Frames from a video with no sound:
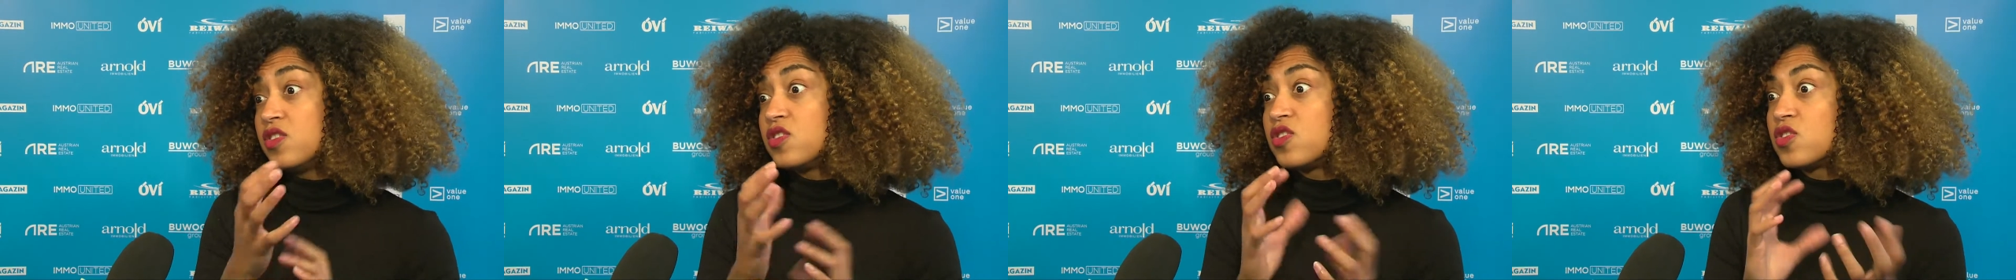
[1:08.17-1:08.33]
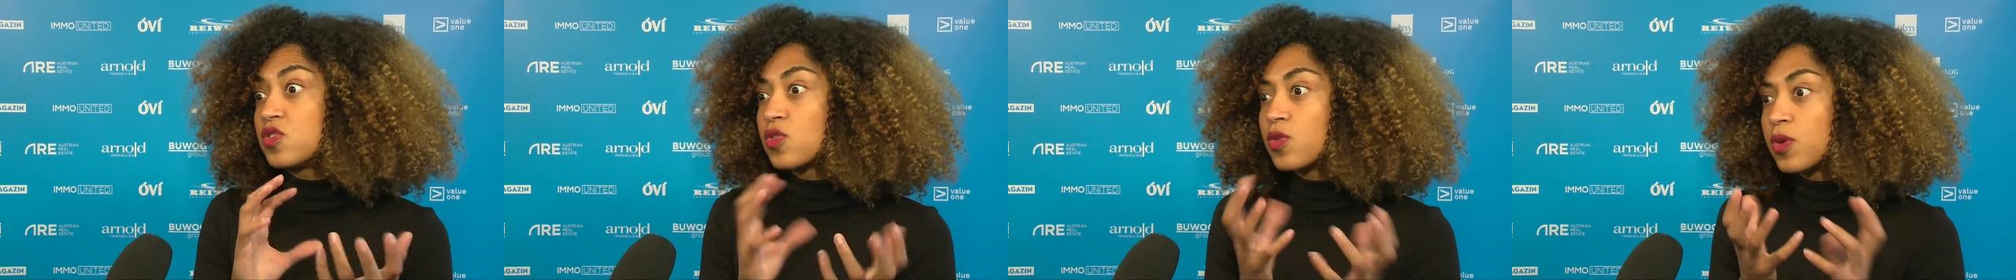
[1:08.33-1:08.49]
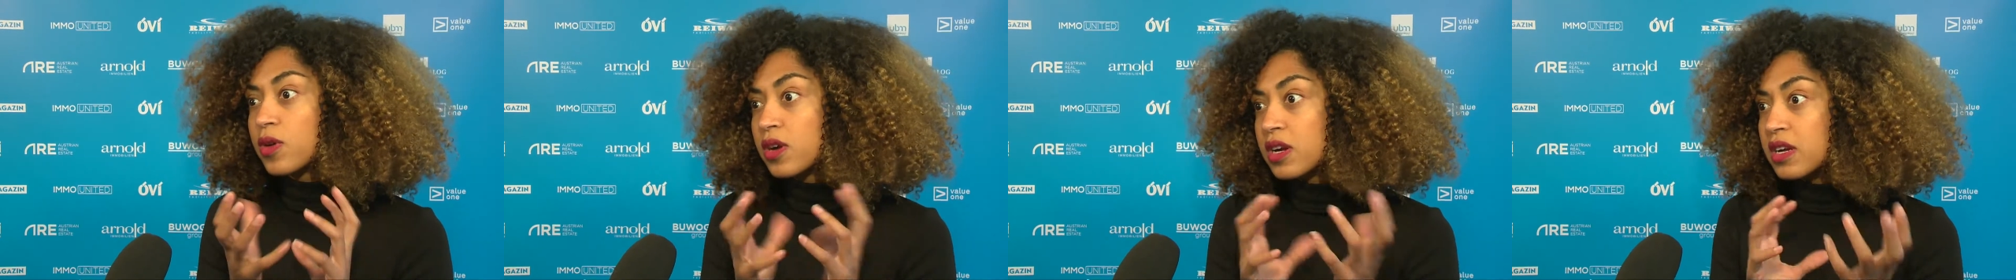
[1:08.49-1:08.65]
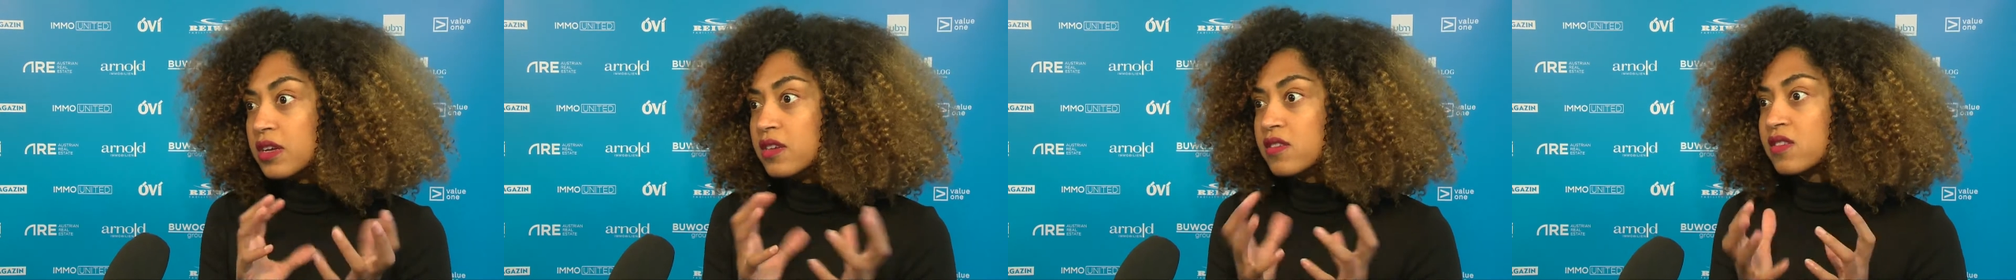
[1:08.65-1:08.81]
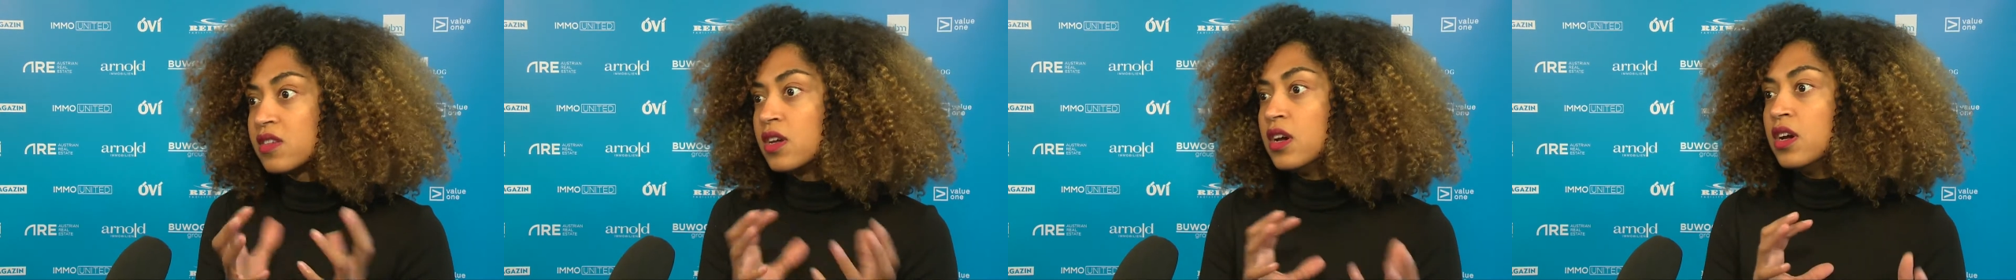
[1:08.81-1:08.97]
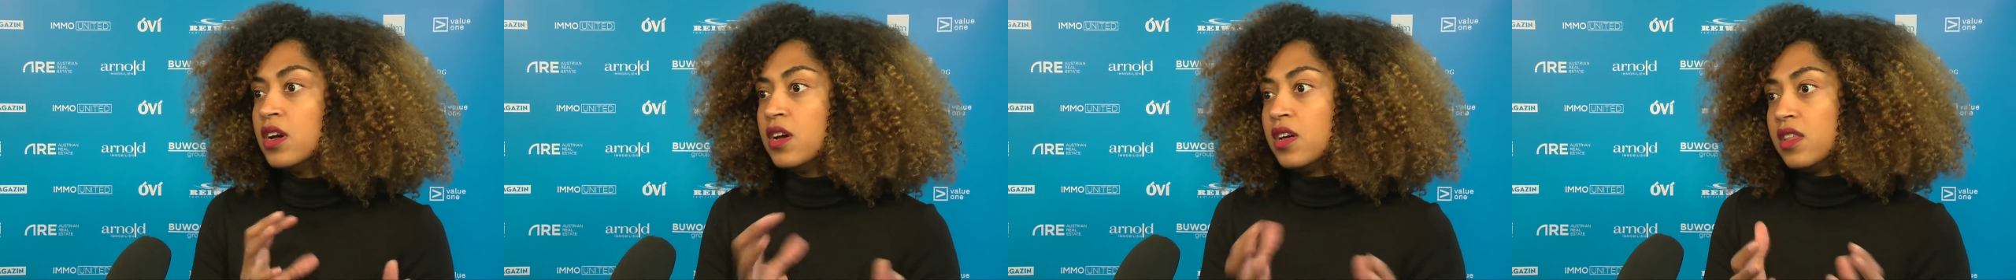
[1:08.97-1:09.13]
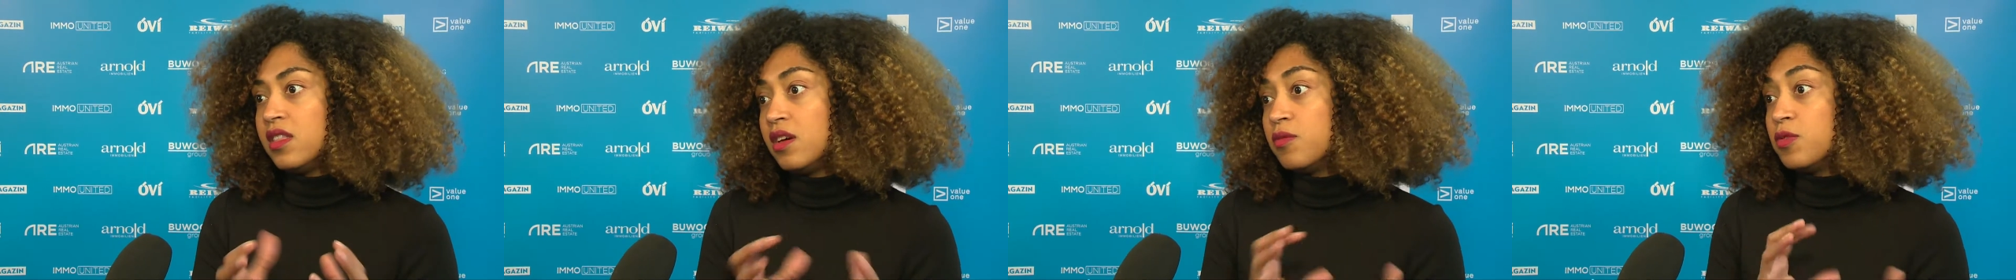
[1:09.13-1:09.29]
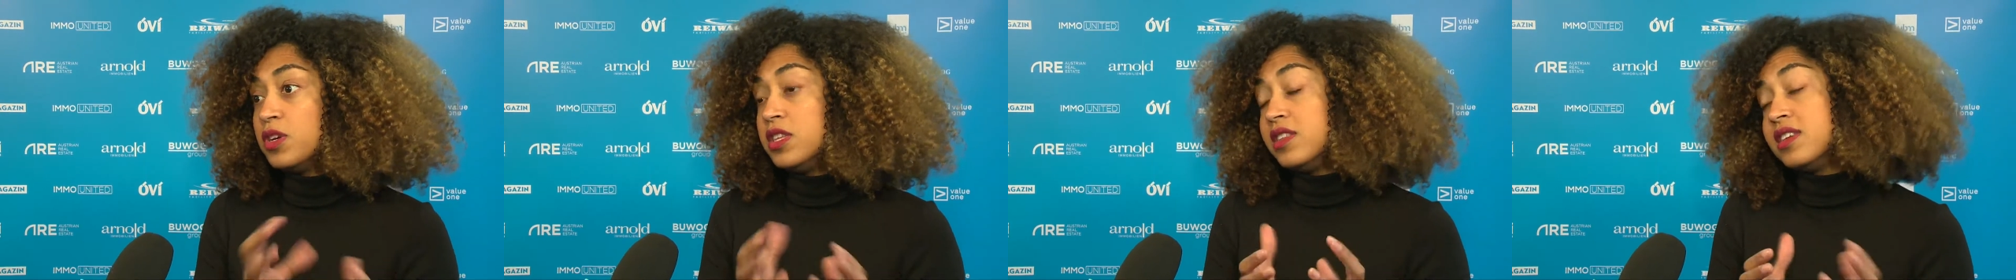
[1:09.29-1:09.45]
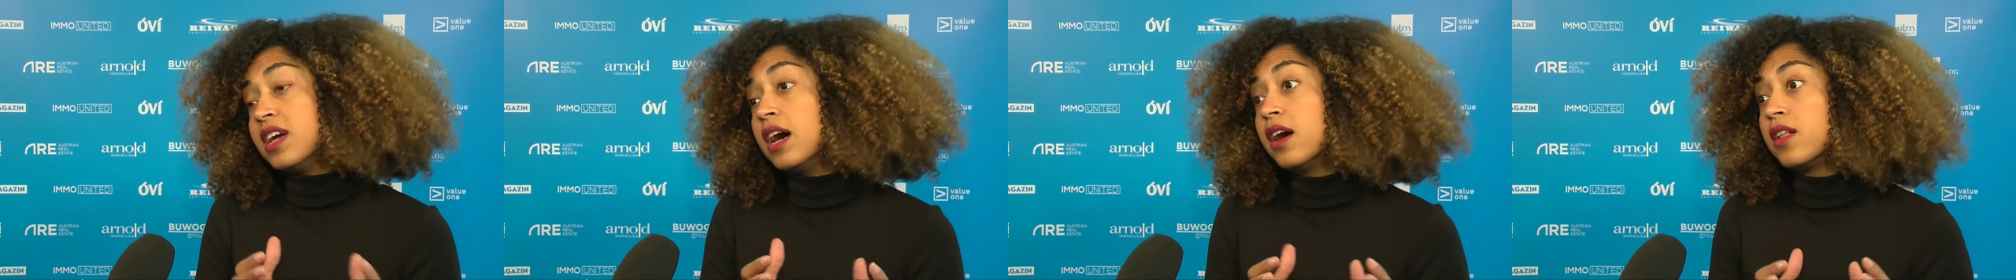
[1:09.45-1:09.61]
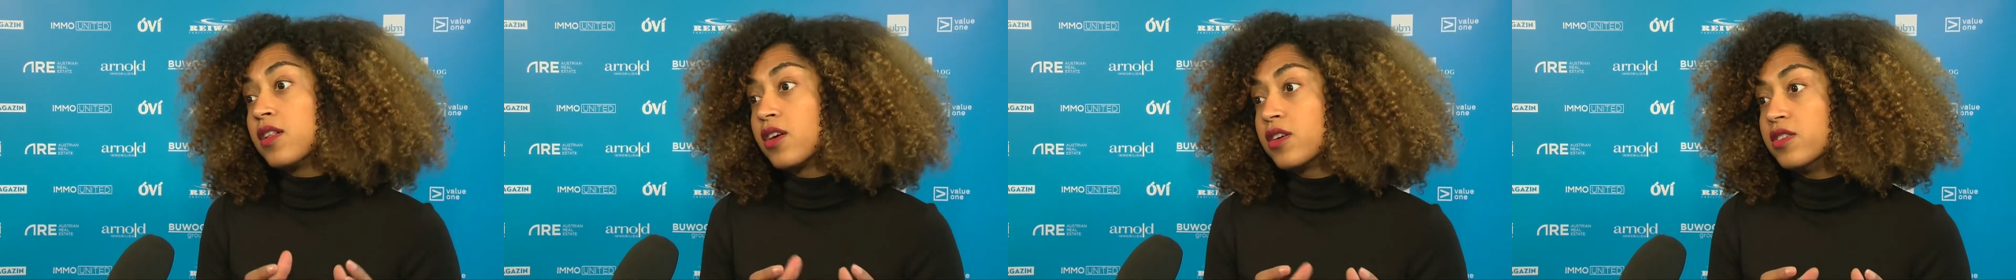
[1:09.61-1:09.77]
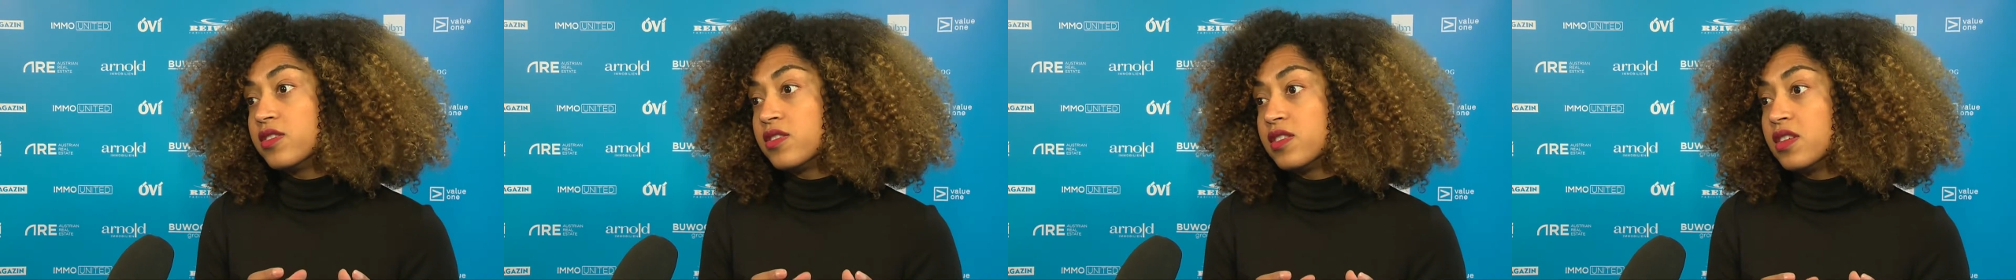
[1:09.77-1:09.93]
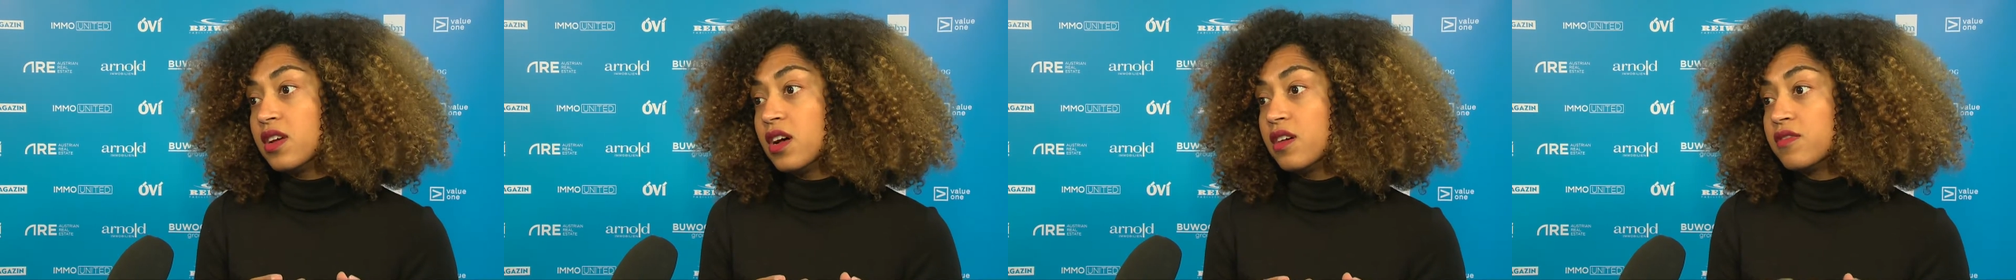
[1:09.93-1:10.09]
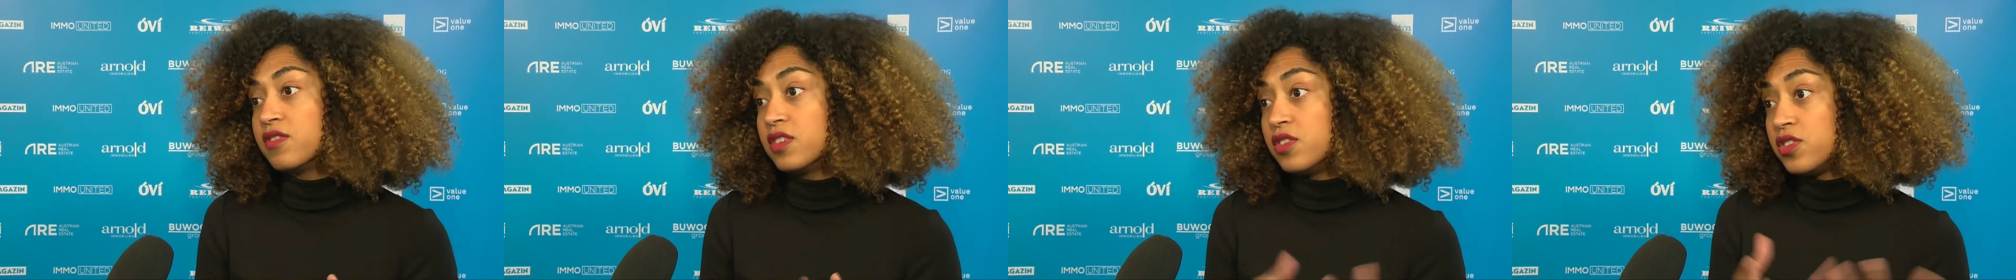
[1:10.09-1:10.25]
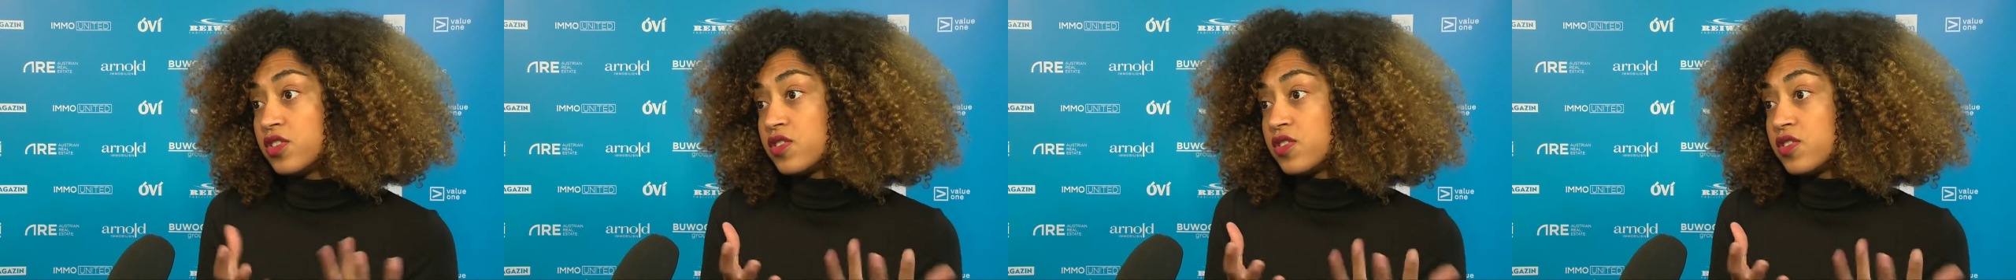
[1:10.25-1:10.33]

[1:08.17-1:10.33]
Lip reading: stories that we tell ourselves.